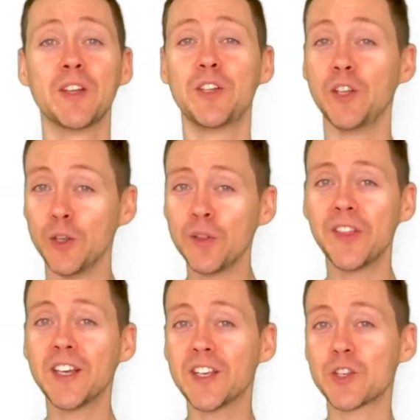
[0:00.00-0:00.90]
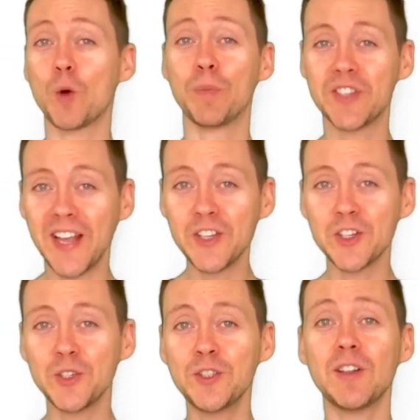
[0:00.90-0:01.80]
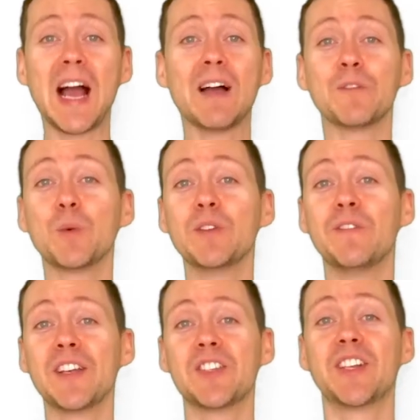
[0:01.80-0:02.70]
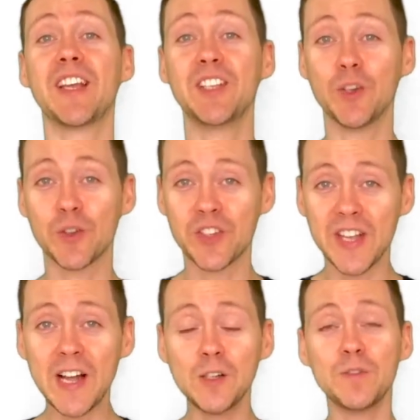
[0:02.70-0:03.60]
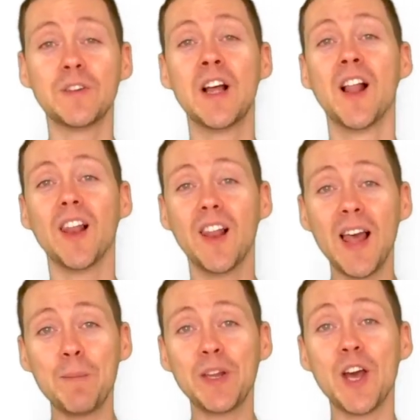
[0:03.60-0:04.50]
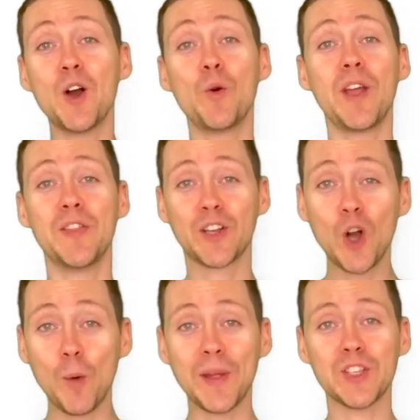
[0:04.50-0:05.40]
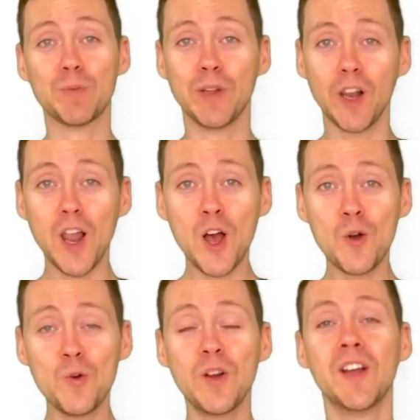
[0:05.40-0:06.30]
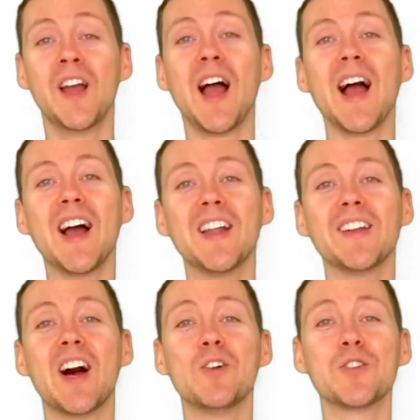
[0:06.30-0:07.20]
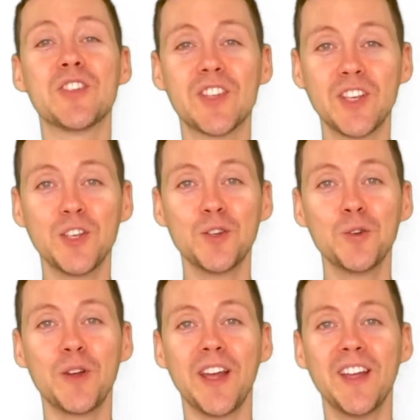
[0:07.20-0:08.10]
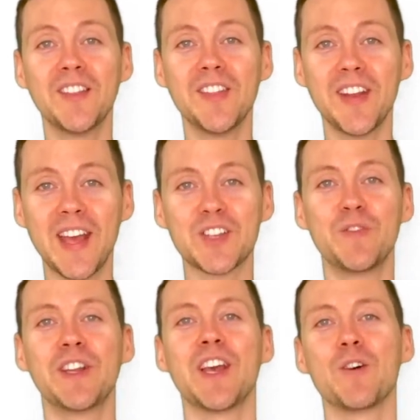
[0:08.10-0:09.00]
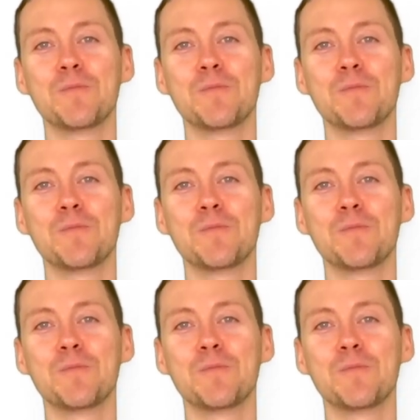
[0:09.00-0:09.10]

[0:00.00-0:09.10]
Do you think it's got potential? Have you invested it in yourself? Let me know in the comments below, and I'll see you in the next video.